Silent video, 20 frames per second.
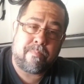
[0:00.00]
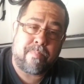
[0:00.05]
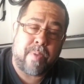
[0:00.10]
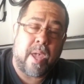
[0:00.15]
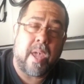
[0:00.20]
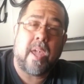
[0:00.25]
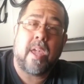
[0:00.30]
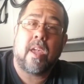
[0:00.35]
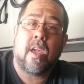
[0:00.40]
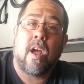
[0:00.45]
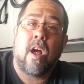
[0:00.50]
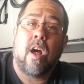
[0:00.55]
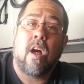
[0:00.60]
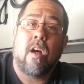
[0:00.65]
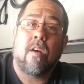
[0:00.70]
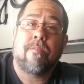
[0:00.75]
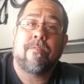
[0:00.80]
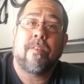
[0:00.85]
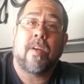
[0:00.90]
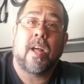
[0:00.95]
paying
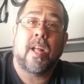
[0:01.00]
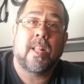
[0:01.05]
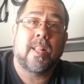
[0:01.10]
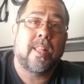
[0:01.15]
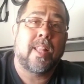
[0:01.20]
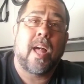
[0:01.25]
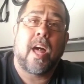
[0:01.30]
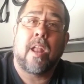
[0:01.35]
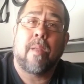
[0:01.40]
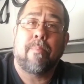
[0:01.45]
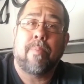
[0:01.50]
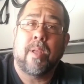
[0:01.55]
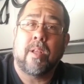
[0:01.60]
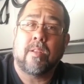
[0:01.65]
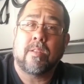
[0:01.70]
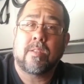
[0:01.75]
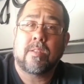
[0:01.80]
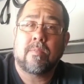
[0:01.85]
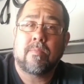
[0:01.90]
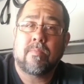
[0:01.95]
off a lot of
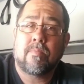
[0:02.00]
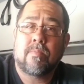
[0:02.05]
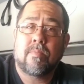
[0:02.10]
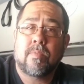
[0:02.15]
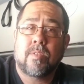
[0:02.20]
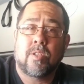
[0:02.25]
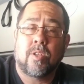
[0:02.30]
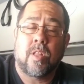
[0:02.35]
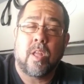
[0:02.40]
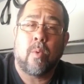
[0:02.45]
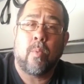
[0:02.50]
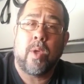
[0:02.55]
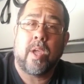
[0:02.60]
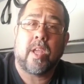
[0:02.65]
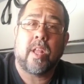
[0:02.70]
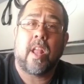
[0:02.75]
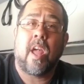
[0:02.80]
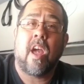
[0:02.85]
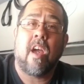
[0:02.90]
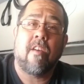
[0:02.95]
bills so that we
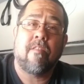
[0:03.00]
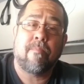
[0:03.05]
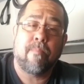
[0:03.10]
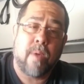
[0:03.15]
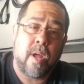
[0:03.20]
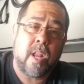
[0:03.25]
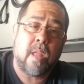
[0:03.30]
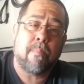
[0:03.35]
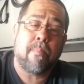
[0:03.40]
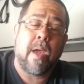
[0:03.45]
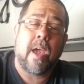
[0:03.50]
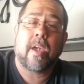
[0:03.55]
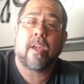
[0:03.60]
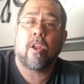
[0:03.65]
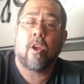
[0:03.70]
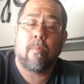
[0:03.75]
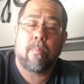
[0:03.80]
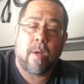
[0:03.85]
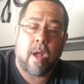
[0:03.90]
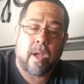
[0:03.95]
can have money back
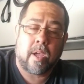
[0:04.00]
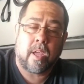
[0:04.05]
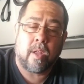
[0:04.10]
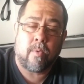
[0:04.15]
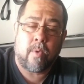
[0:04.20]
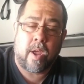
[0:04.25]
in our pocket.